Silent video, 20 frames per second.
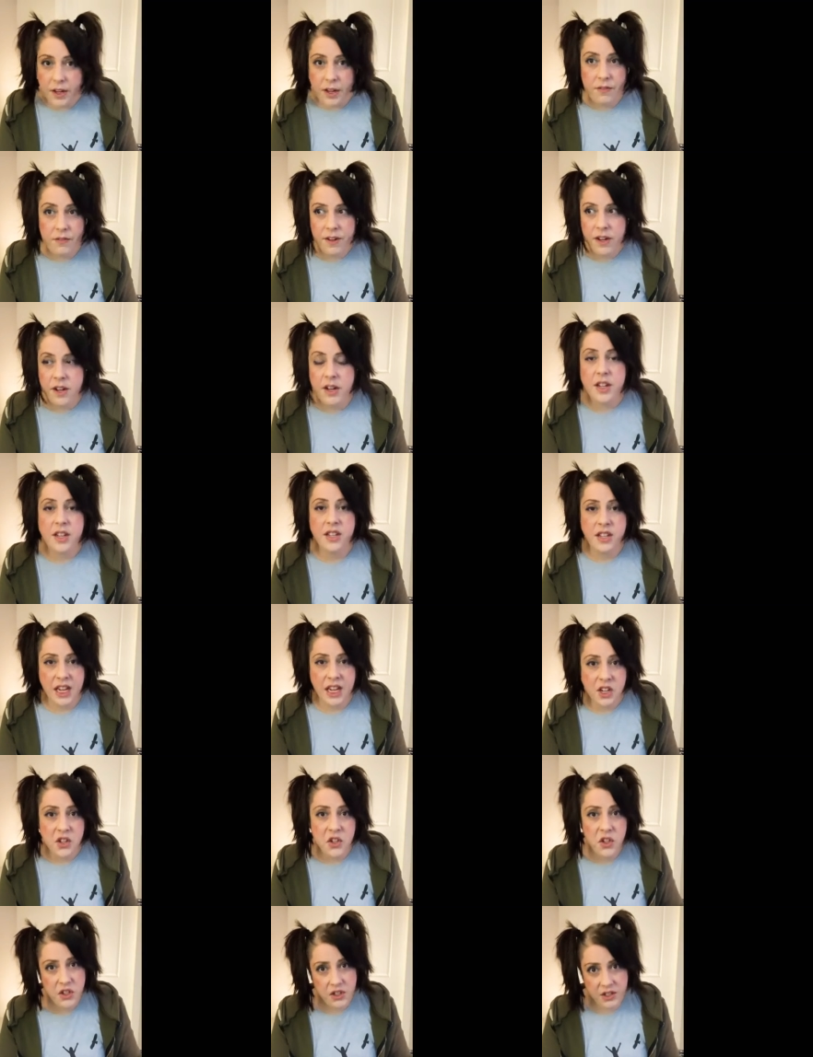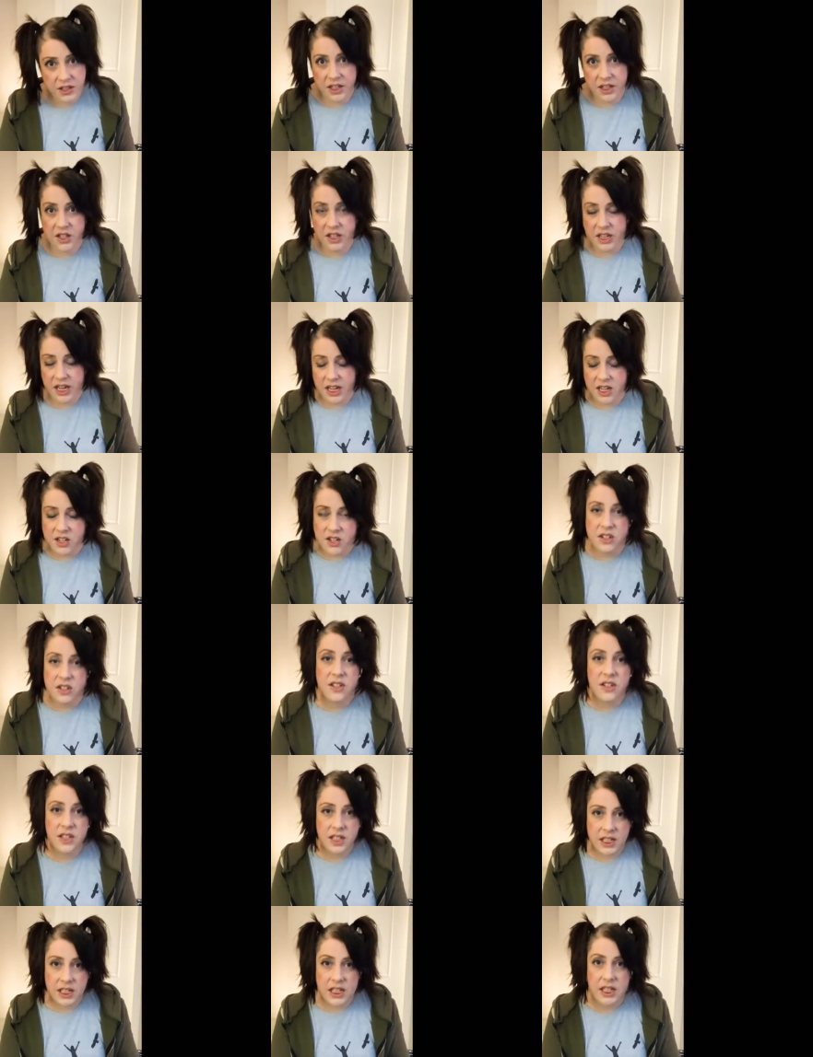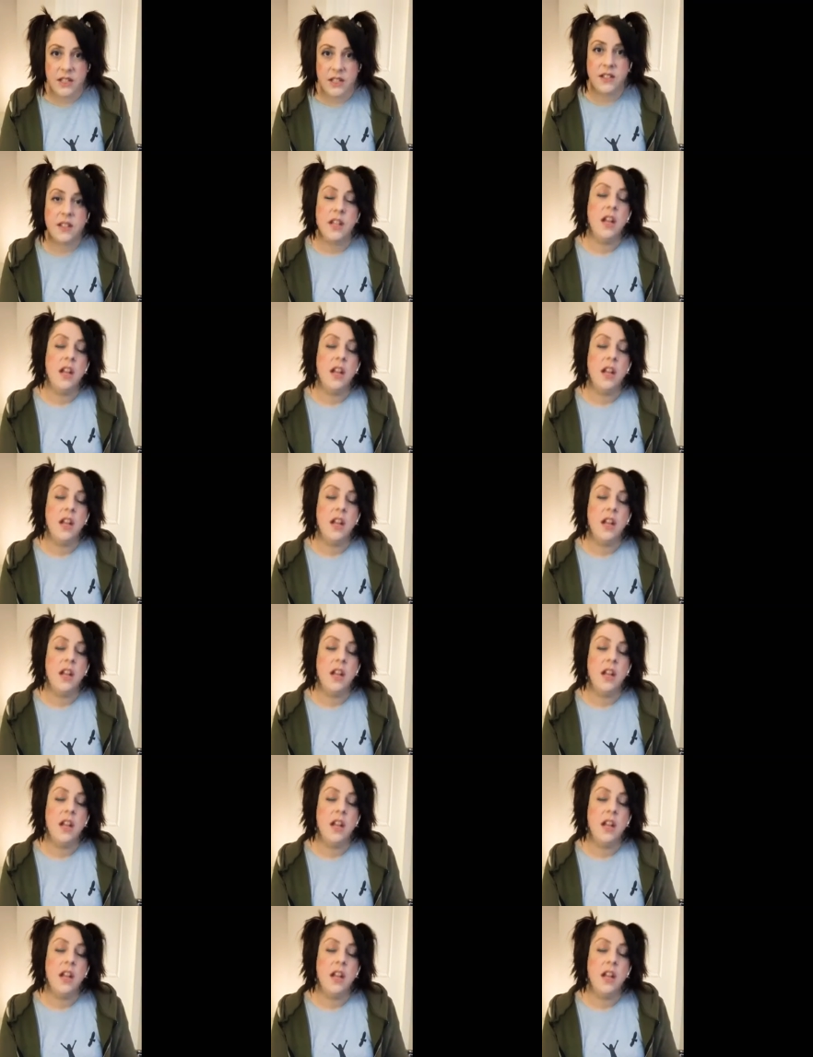very dangerous, contagious disease.